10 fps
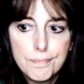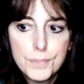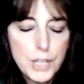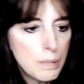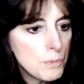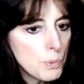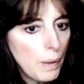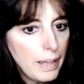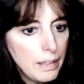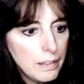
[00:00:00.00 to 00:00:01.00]
James
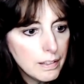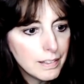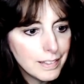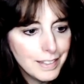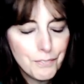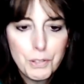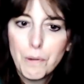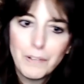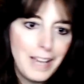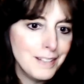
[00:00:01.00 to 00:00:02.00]
Way. If you
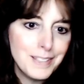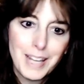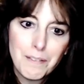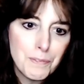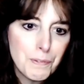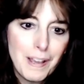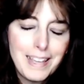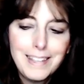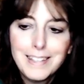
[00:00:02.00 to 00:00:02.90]
ever had James Way.